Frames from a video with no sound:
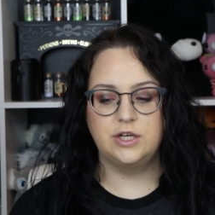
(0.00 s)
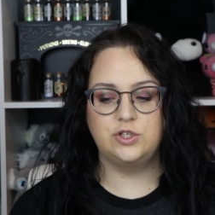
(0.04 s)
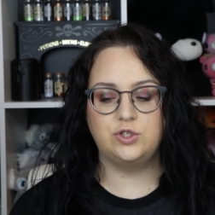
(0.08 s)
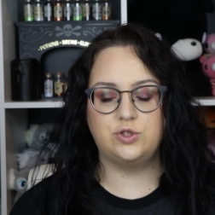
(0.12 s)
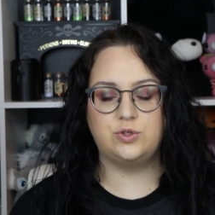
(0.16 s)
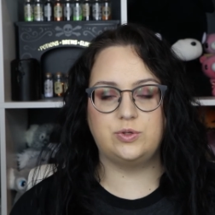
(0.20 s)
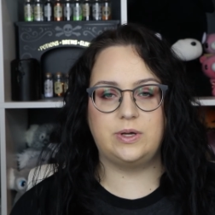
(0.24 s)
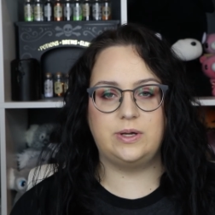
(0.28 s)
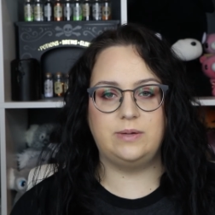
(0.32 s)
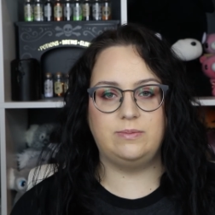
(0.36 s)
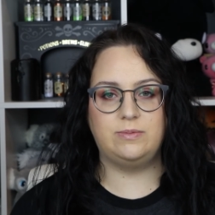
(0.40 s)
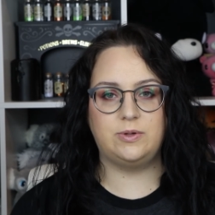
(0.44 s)

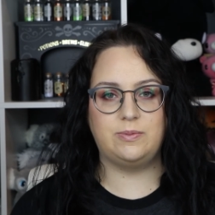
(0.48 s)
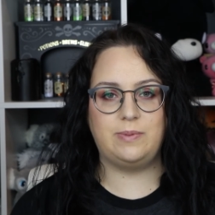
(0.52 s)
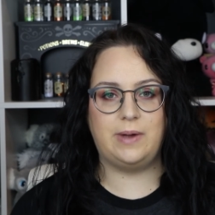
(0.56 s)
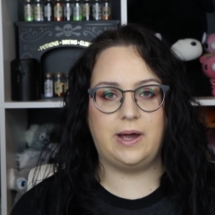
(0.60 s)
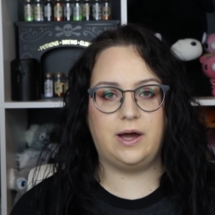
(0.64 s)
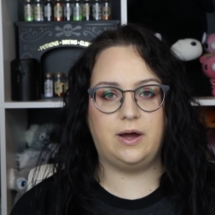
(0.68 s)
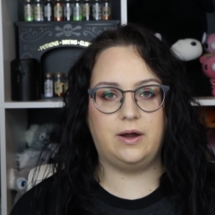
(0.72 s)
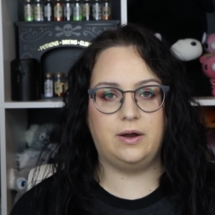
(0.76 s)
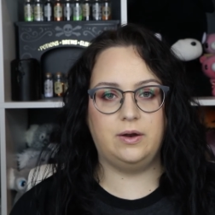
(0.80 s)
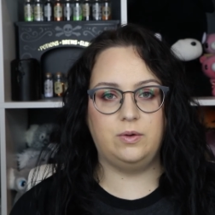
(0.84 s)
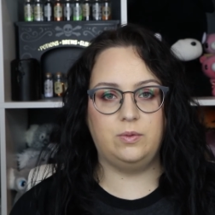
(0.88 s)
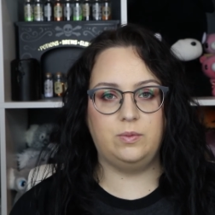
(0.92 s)
dreamed
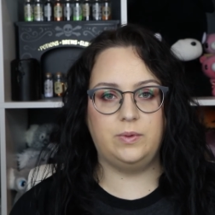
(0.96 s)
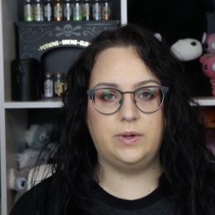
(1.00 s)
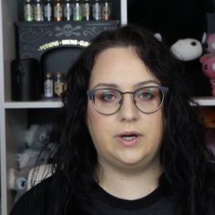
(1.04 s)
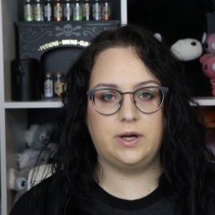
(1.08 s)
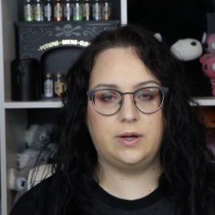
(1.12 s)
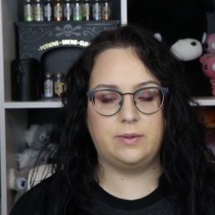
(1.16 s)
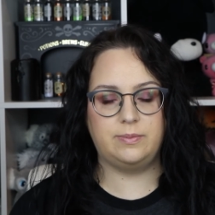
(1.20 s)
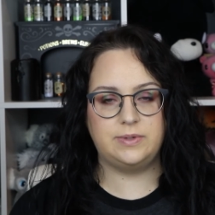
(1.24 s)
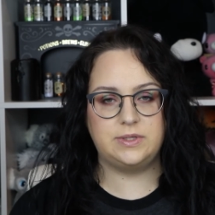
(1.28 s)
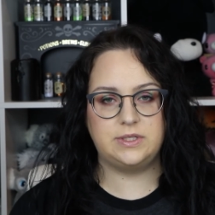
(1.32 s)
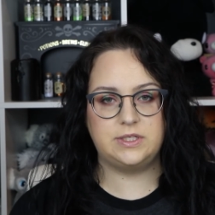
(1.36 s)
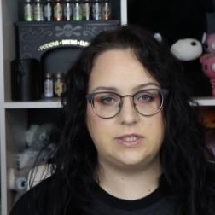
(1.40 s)
about went
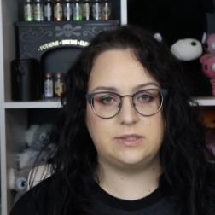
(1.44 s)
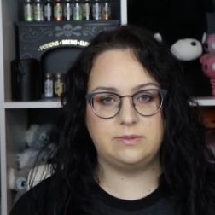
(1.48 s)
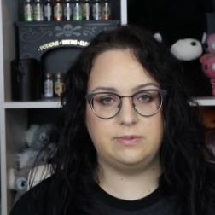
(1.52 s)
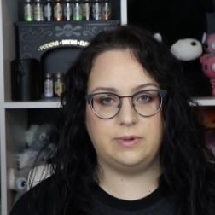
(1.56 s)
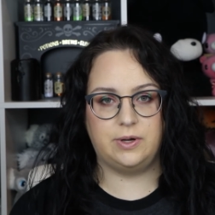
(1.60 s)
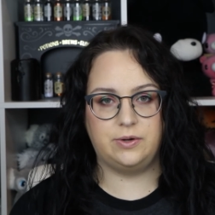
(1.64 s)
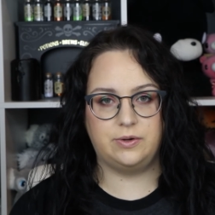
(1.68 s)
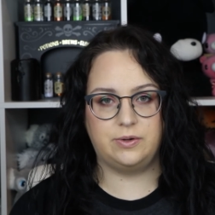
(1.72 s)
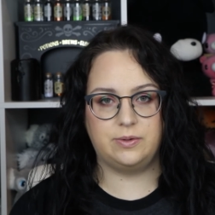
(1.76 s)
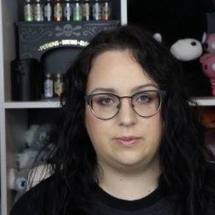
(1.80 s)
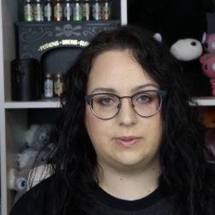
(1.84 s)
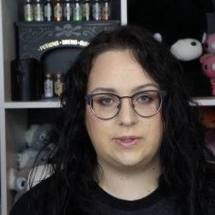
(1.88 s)
up in
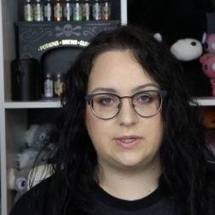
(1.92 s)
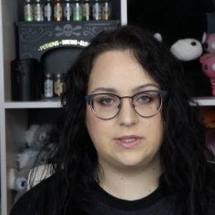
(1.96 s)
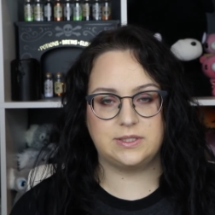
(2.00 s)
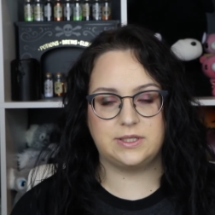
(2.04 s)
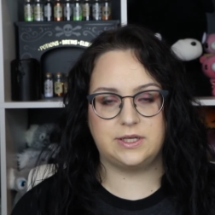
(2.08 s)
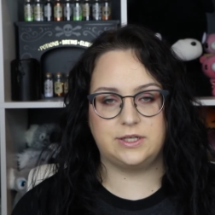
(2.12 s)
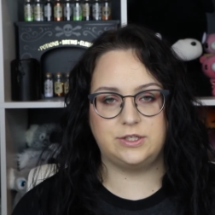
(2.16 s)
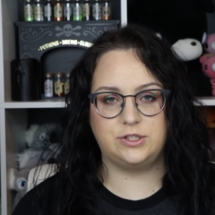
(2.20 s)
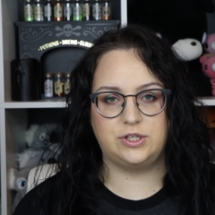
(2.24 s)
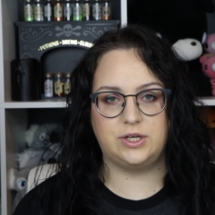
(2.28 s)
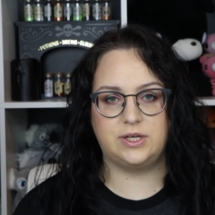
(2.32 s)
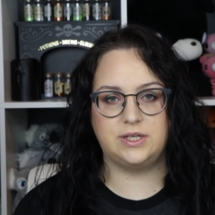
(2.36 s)
smoke, because
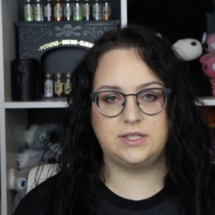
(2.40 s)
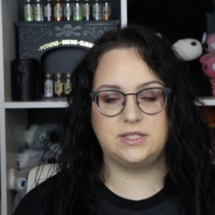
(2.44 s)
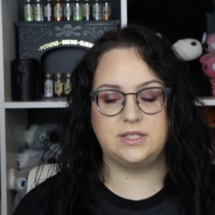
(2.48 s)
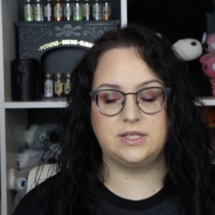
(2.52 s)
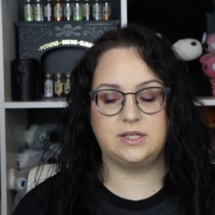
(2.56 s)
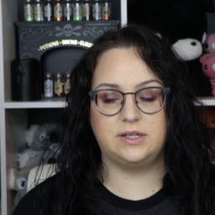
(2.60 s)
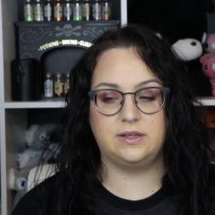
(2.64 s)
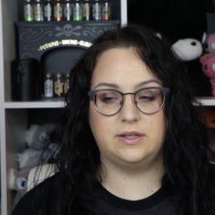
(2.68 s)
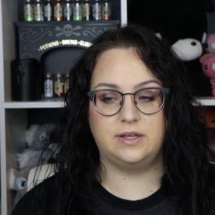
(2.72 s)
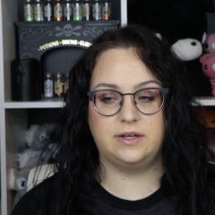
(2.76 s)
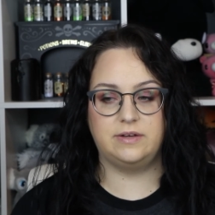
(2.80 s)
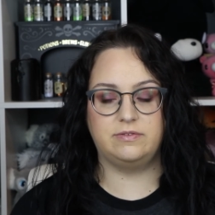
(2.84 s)
I tried
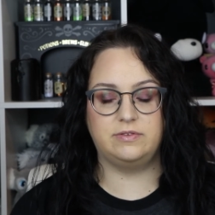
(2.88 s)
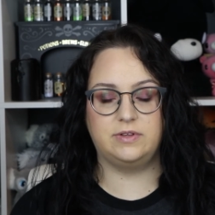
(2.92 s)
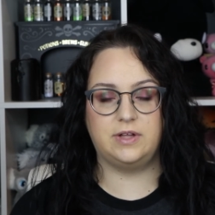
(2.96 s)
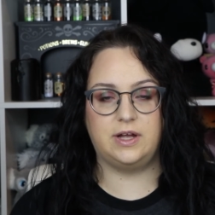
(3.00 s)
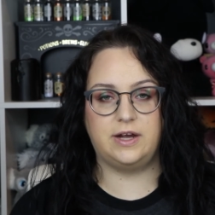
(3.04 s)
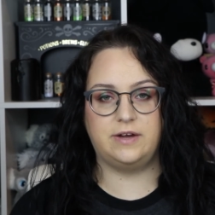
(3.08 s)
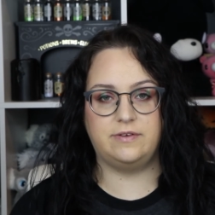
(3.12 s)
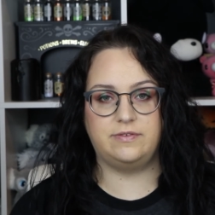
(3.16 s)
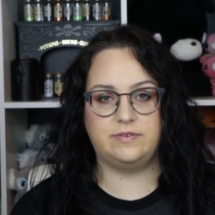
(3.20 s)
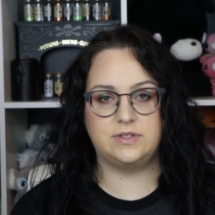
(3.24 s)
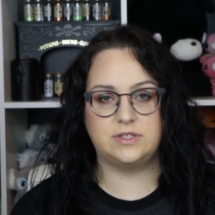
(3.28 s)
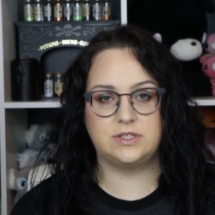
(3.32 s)
to live
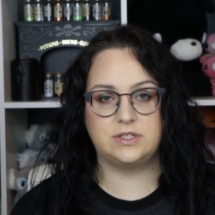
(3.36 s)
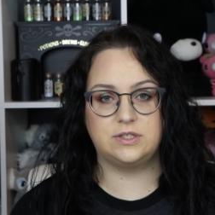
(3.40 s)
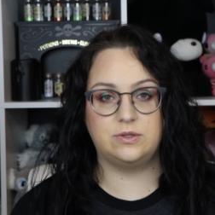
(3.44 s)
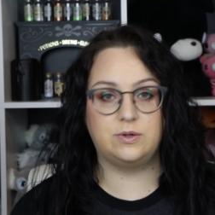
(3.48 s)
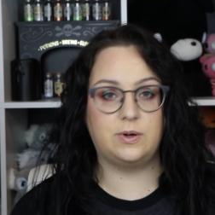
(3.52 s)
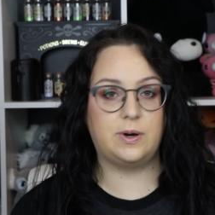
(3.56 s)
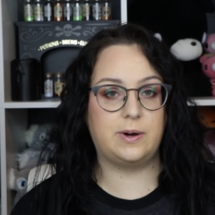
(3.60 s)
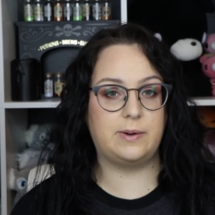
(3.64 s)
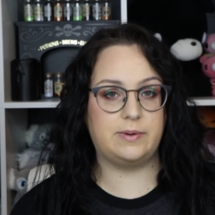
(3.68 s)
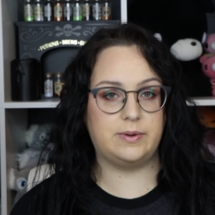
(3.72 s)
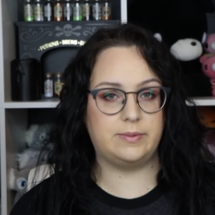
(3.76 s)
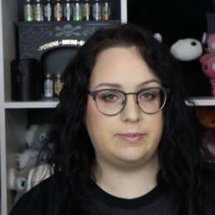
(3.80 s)
life as a
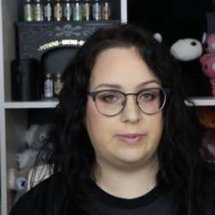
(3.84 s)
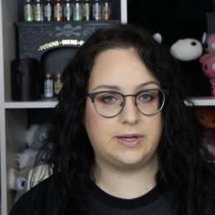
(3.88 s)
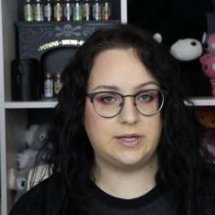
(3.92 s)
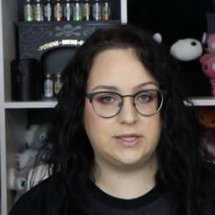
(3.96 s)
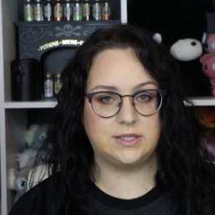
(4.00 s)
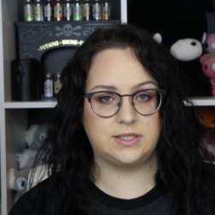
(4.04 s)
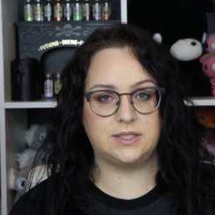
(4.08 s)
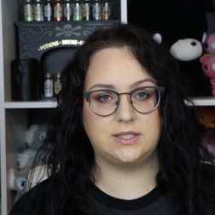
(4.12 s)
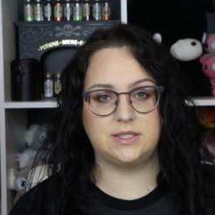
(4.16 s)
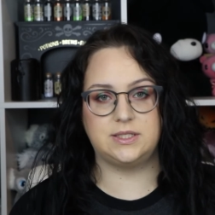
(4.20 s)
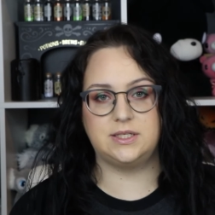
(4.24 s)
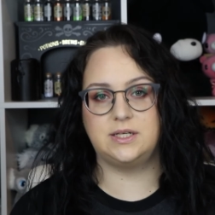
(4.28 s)
normal
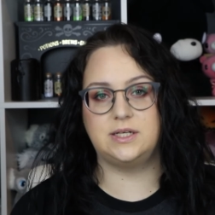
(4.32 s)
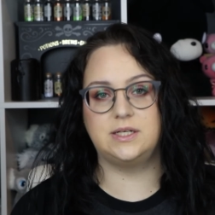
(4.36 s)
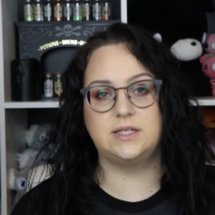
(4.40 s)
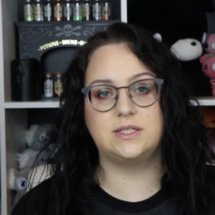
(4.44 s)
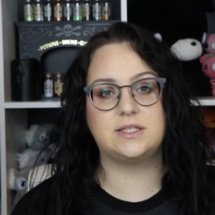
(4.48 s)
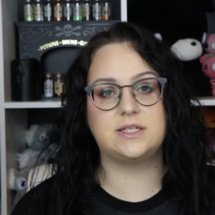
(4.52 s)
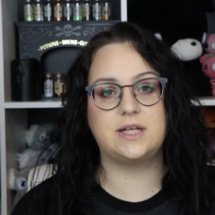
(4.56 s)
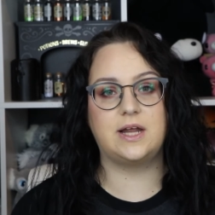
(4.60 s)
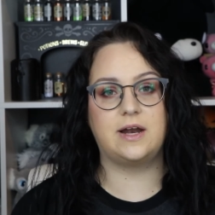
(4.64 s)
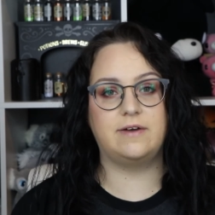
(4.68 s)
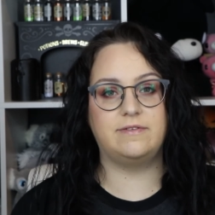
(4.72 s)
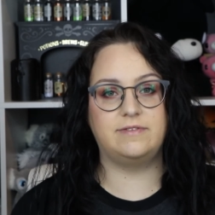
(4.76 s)
person
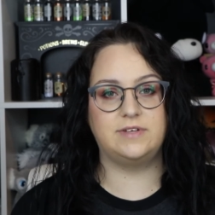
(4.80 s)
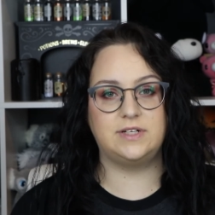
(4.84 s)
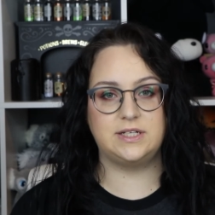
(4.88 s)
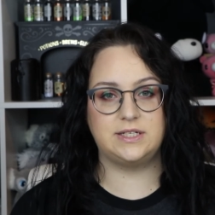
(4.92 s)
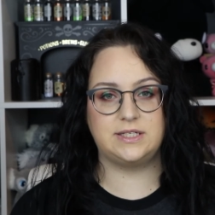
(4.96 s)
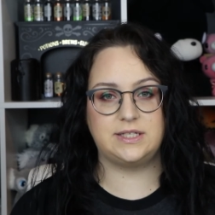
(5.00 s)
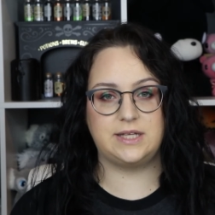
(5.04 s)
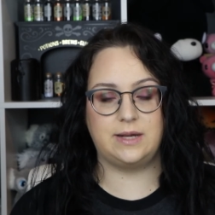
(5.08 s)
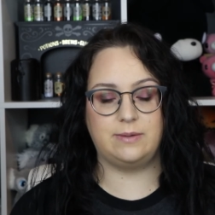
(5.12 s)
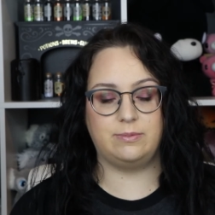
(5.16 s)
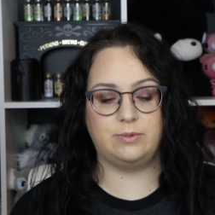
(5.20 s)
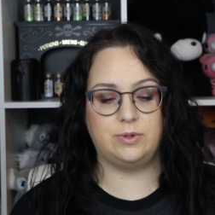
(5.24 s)
instead of a
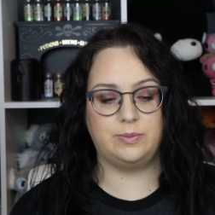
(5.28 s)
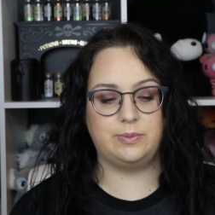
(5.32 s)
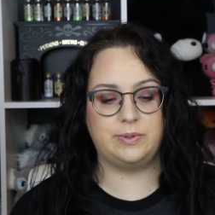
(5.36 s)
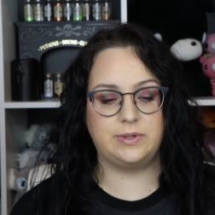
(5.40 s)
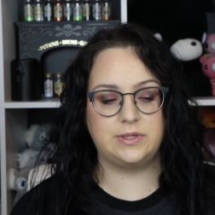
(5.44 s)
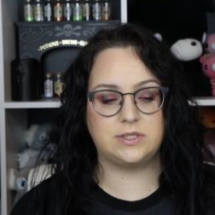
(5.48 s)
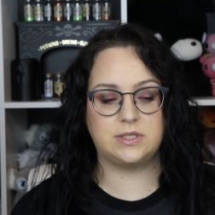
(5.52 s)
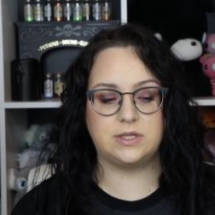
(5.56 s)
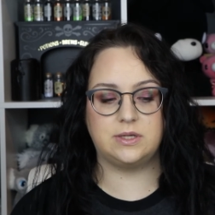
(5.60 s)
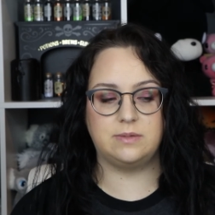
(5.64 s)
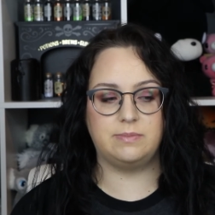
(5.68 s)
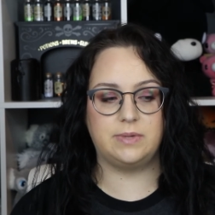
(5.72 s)
disabled
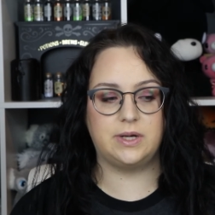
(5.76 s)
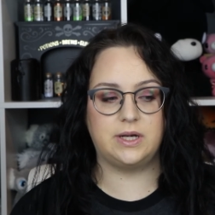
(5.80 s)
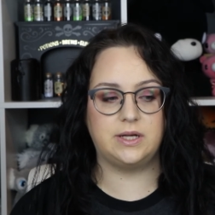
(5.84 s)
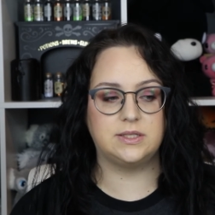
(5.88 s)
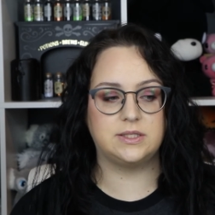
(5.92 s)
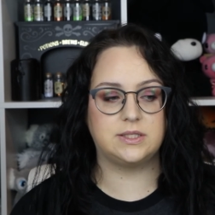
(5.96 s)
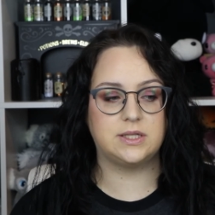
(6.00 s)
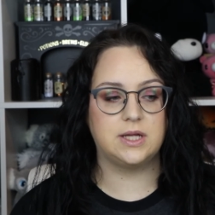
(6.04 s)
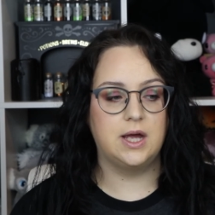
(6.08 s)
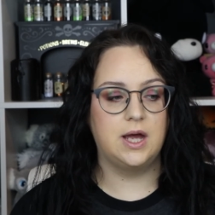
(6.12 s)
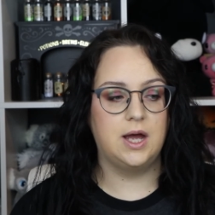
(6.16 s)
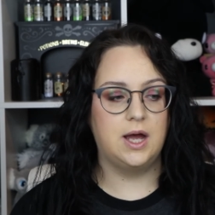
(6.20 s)
person,
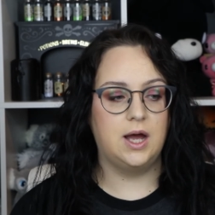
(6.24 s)
because